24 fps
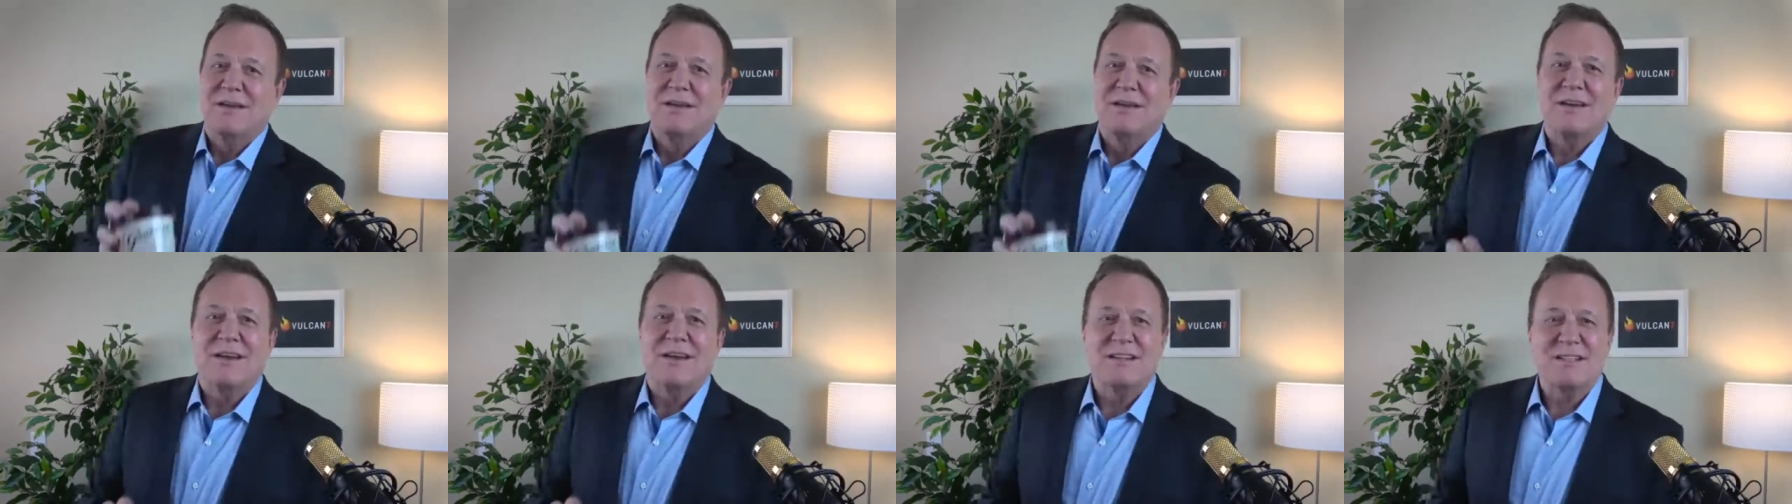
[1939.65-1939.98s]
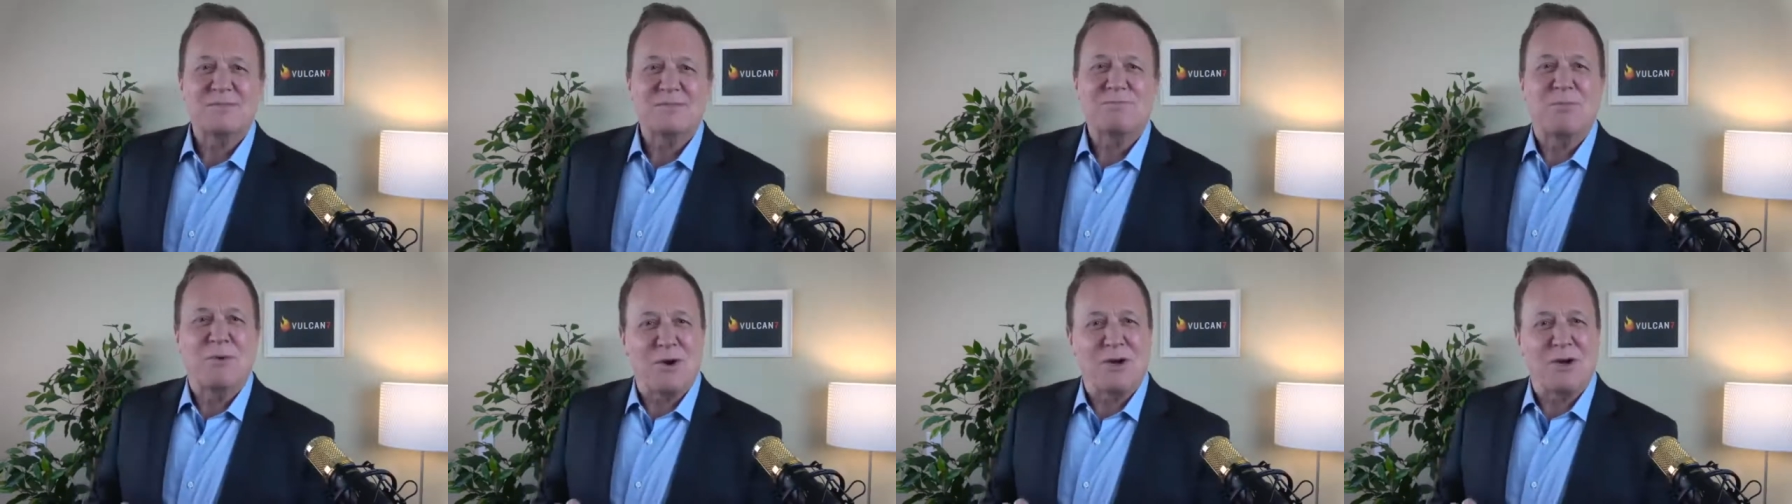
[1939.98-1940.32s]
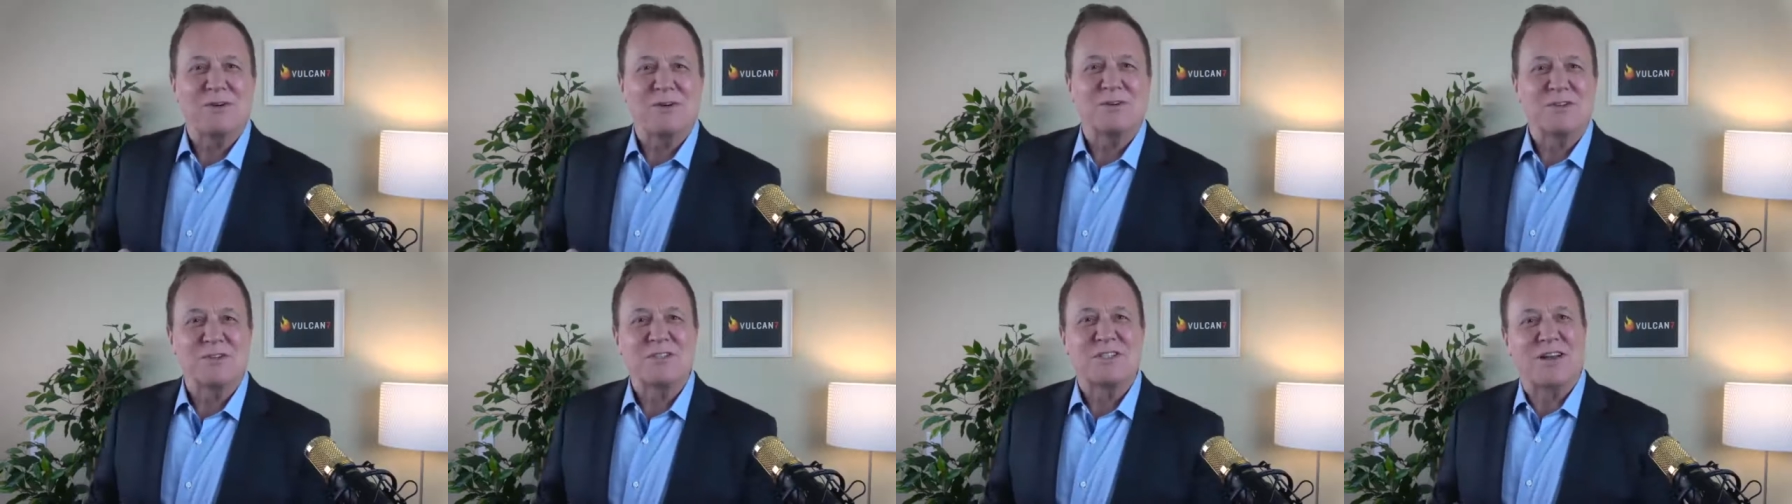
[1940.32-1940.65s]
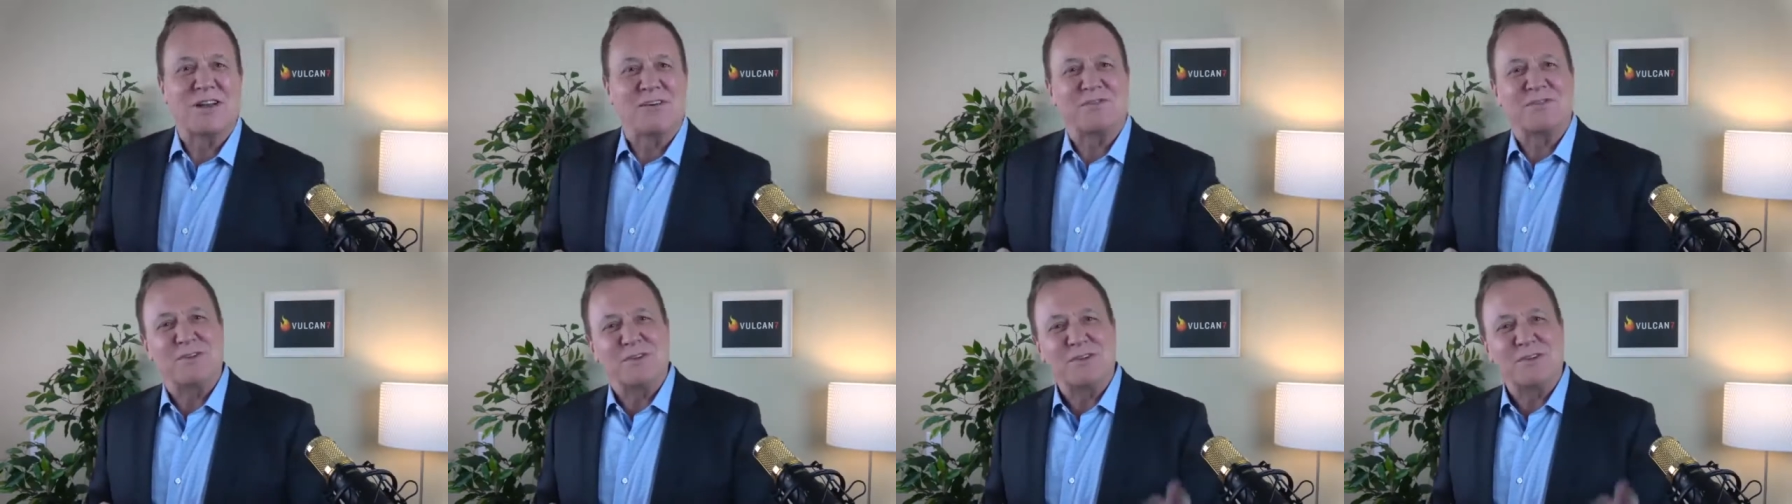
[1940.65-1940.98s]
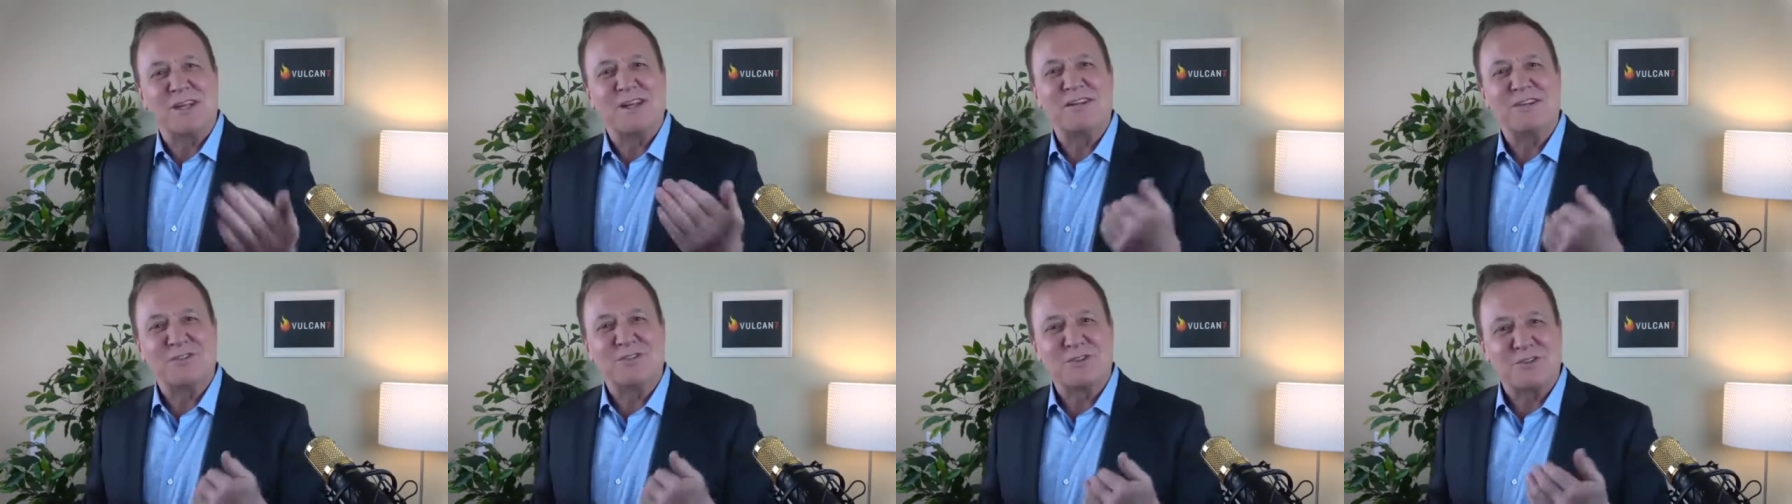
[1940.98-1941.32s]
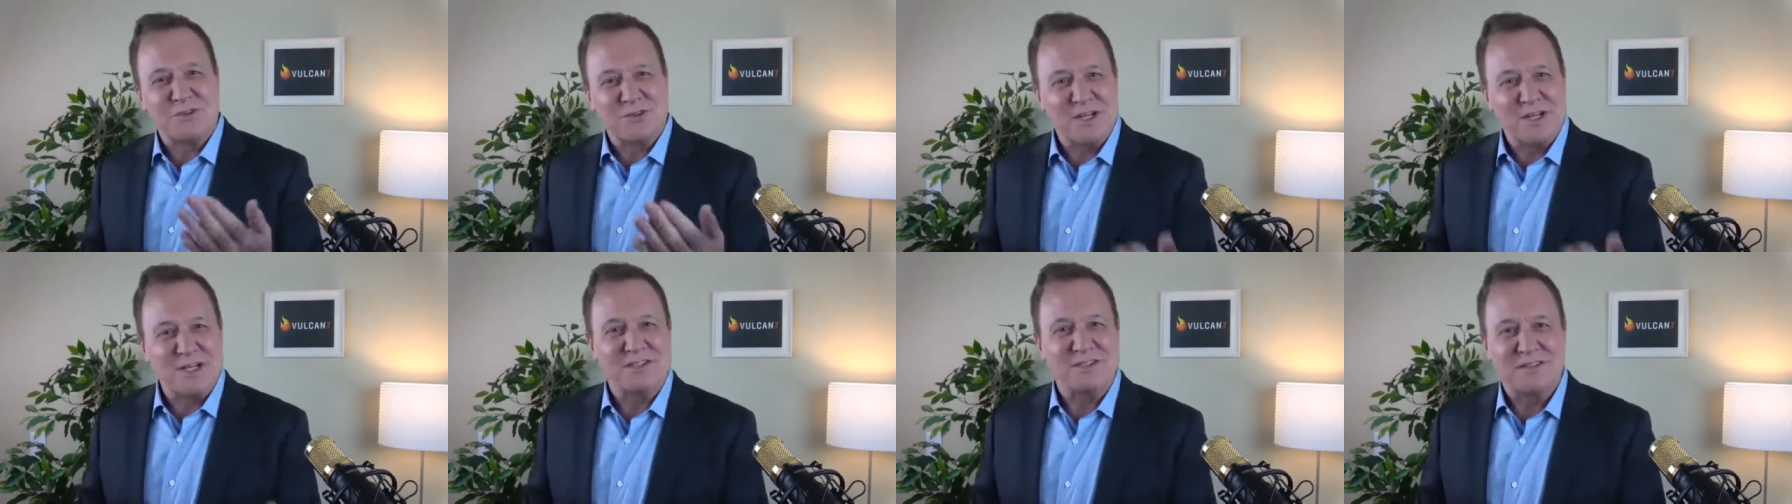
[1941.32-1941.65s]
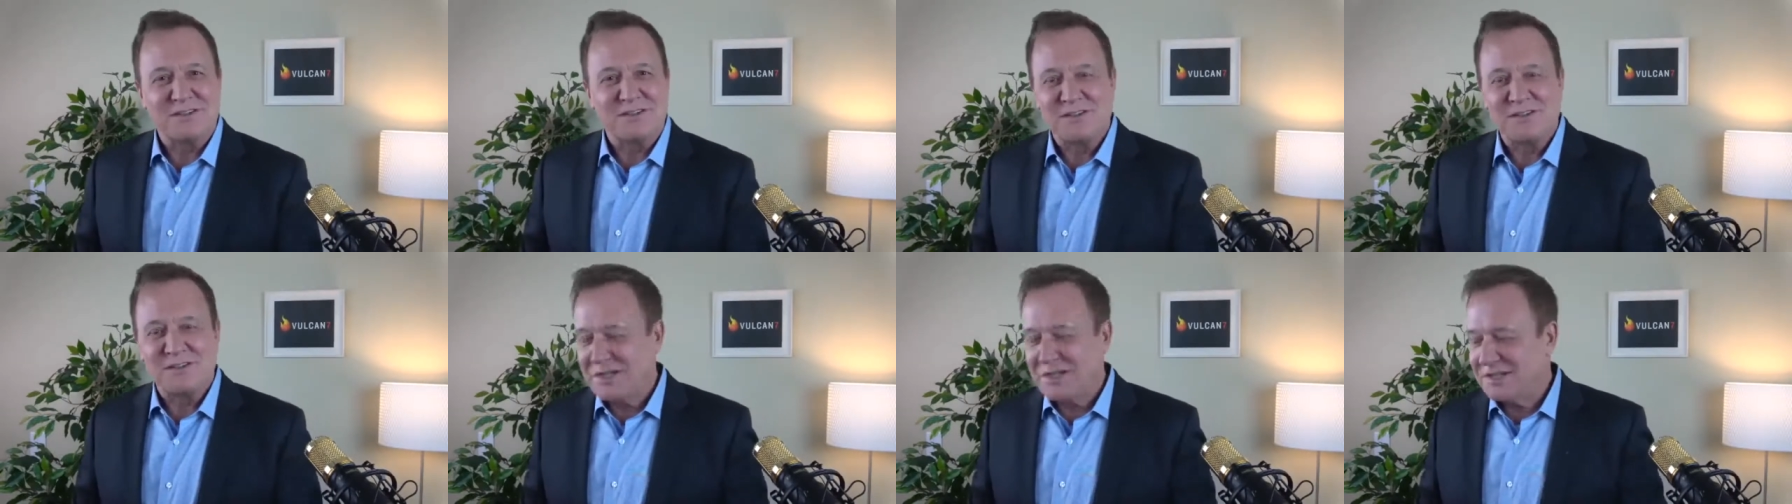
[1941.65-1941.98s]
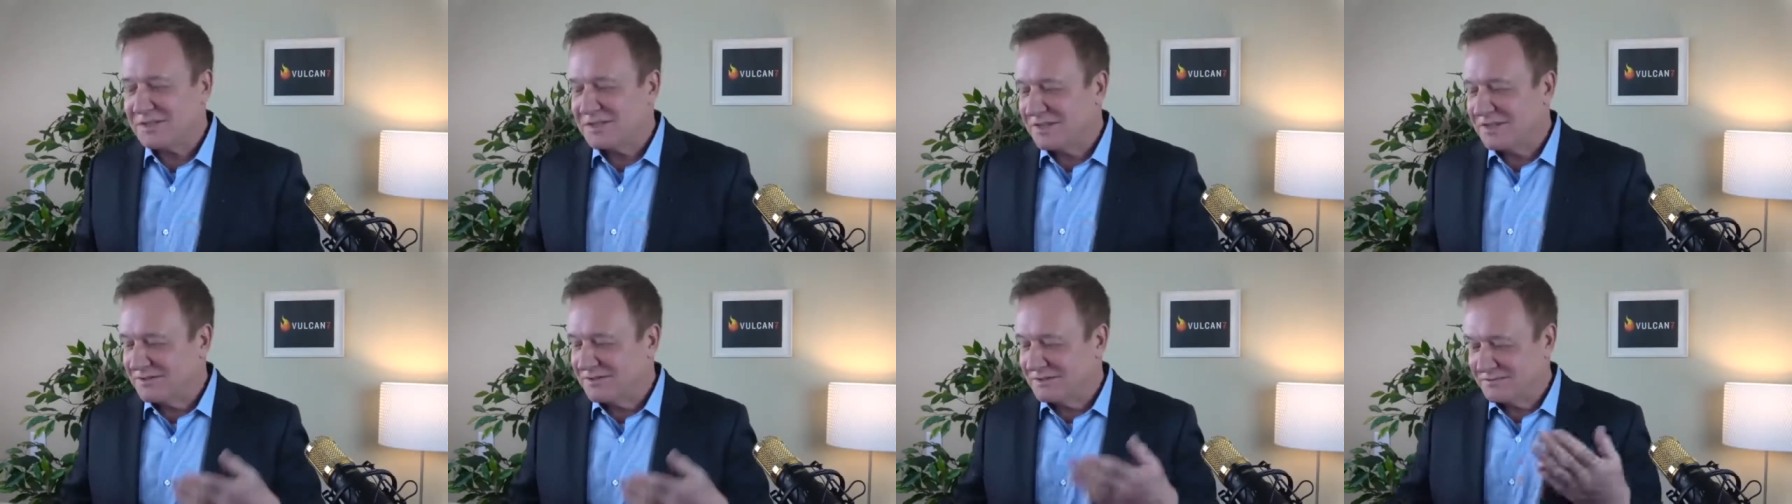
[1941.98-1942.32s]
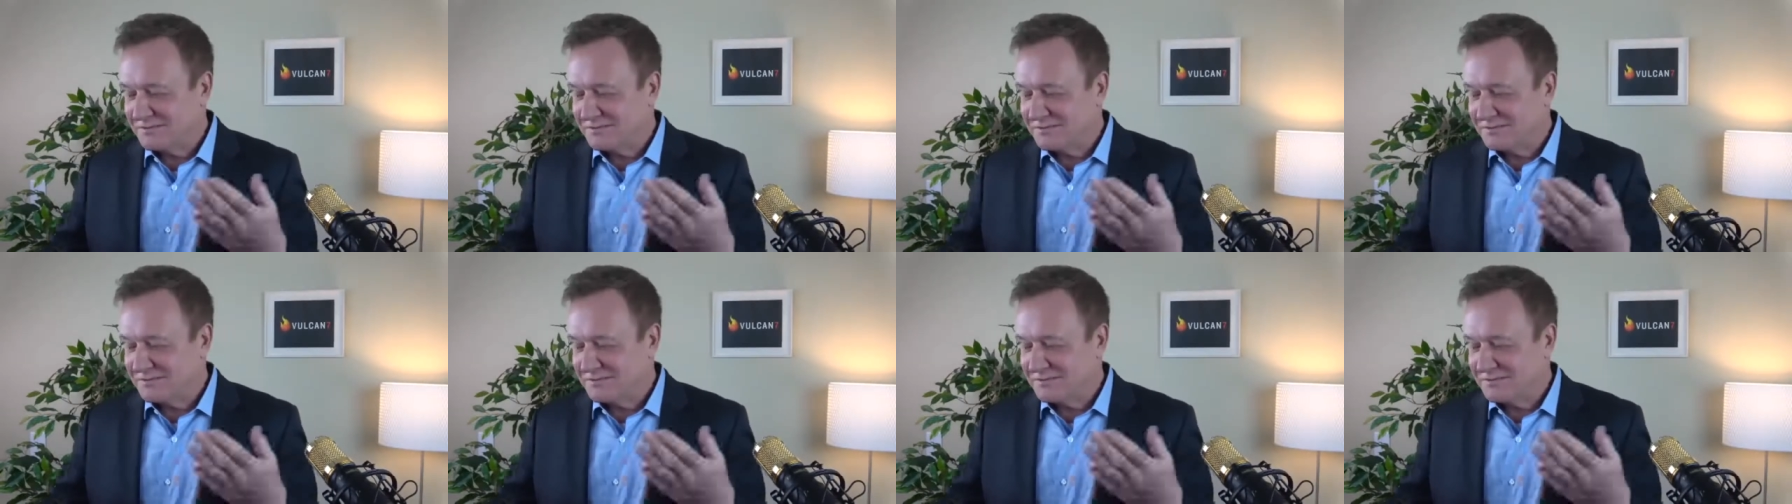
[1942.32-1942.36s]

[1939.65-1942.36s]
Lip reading: and spoil yourself. You need a treat. You need to,